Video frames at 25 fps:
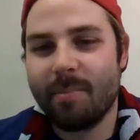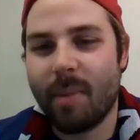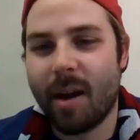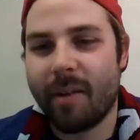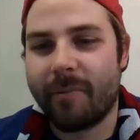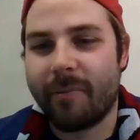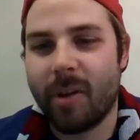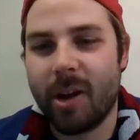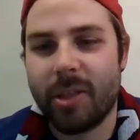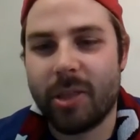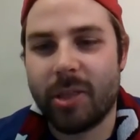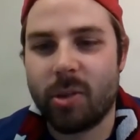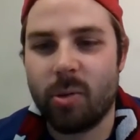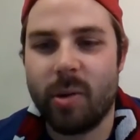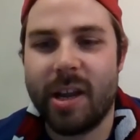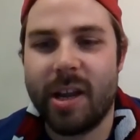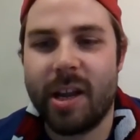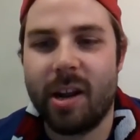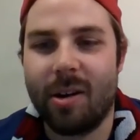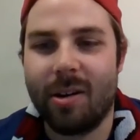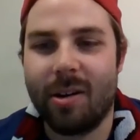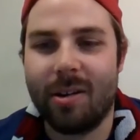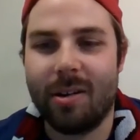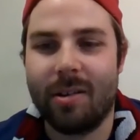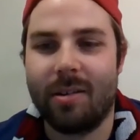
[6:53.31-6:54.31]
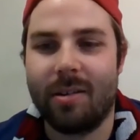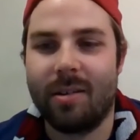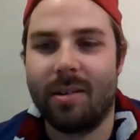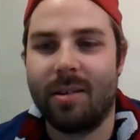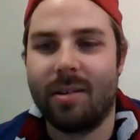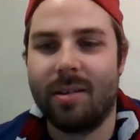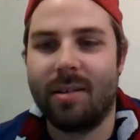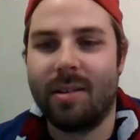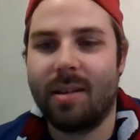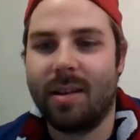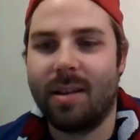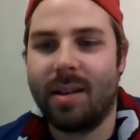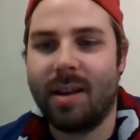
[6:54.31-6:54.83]
My front three are
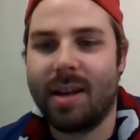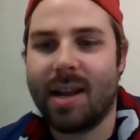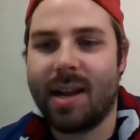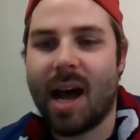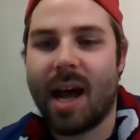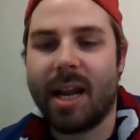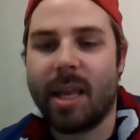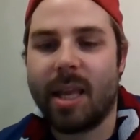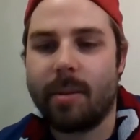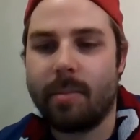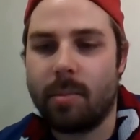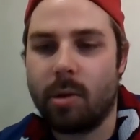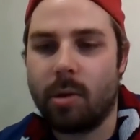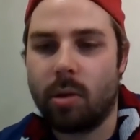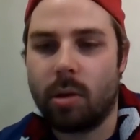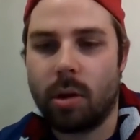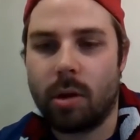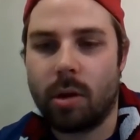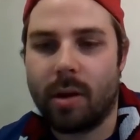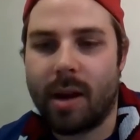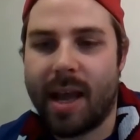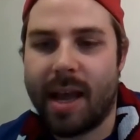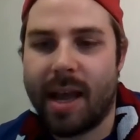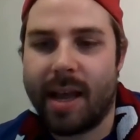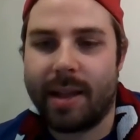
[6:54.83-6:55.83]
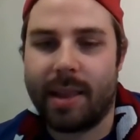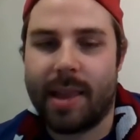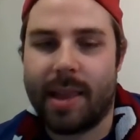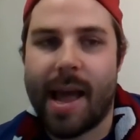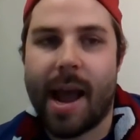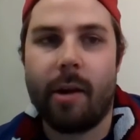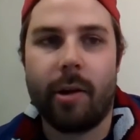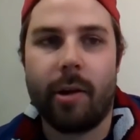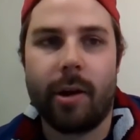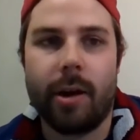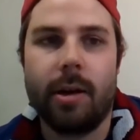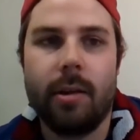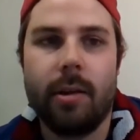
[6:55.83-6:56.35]
Nani, Mueller, and
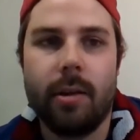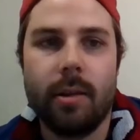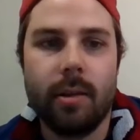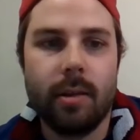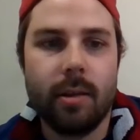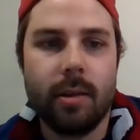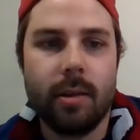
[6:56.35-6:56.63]
Lahren.